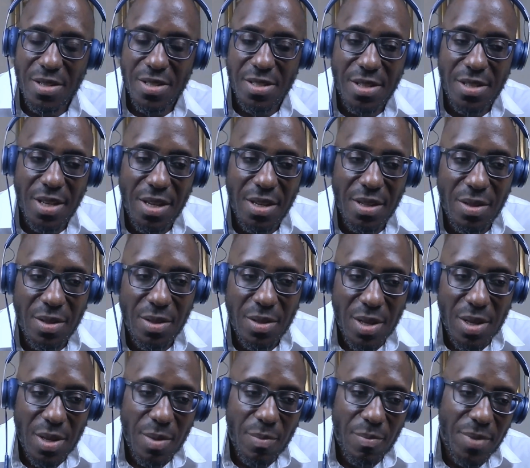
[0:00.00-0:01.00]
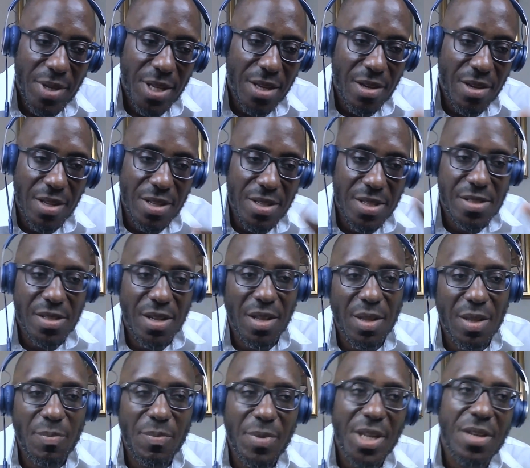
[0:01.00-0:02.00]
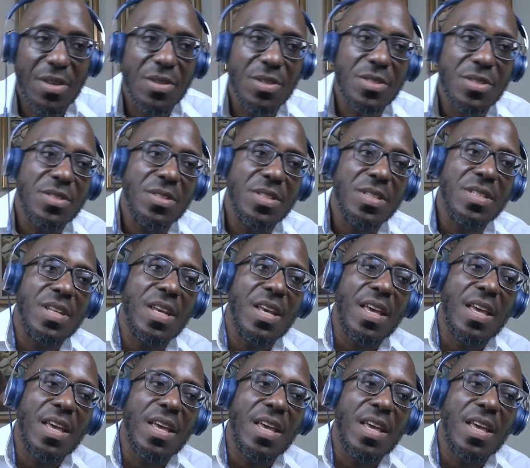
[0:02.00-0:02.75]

scale, playing all these other big countries.